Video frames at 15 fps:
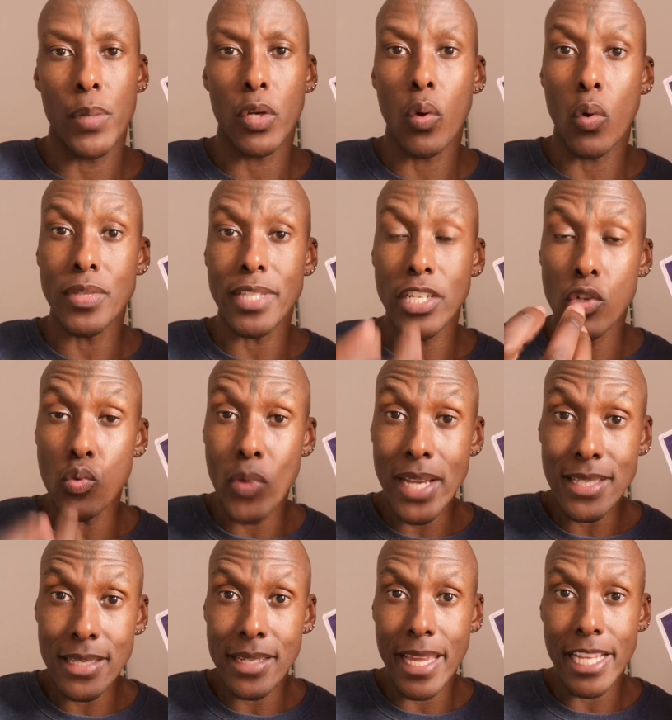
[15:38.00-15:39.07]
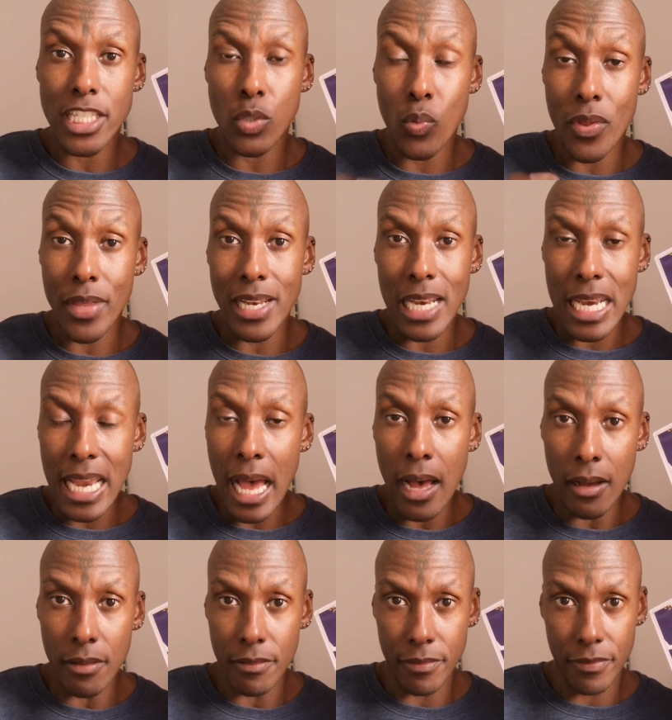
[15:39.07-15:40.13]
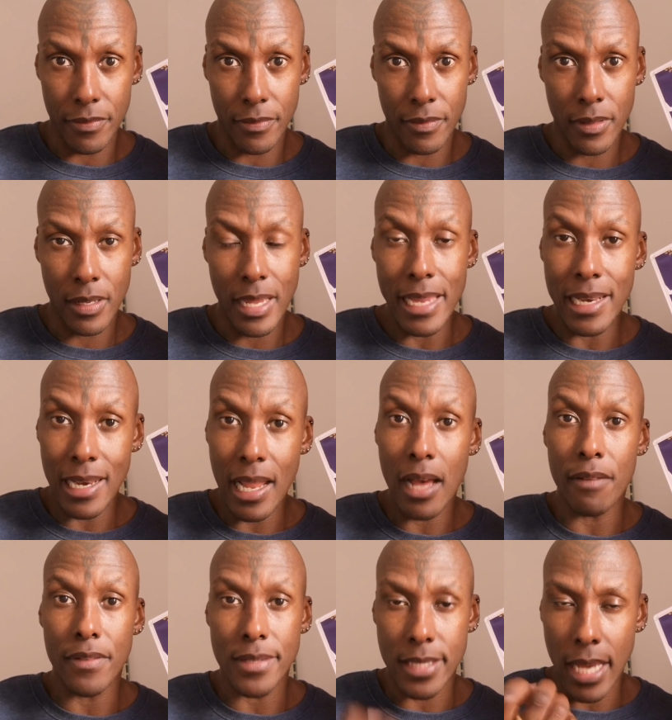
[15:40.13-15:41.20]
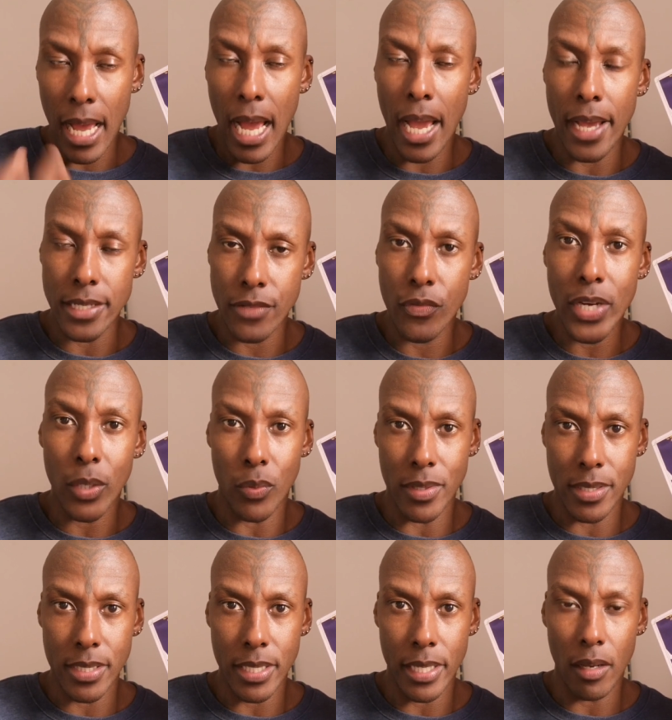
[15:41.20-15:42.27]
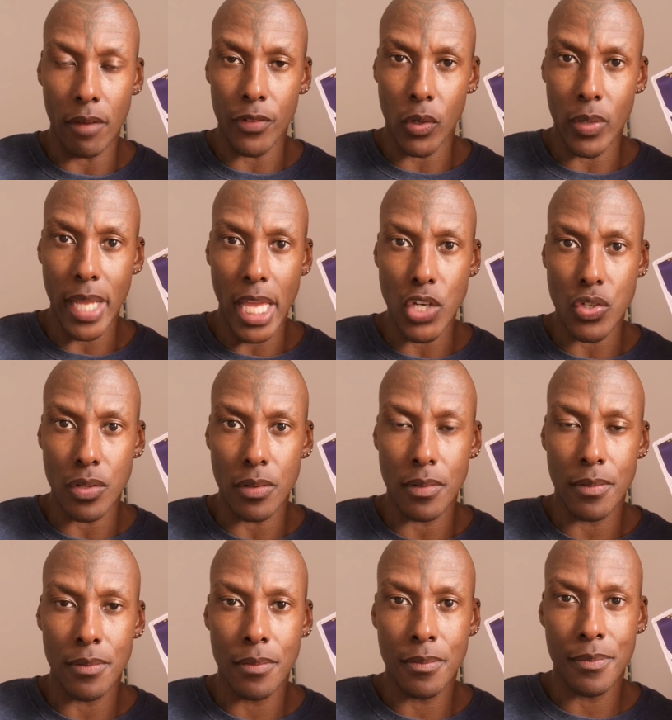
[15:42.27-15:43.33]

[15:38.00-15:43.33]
because it resonates within love, and love is the highest frequency of creation.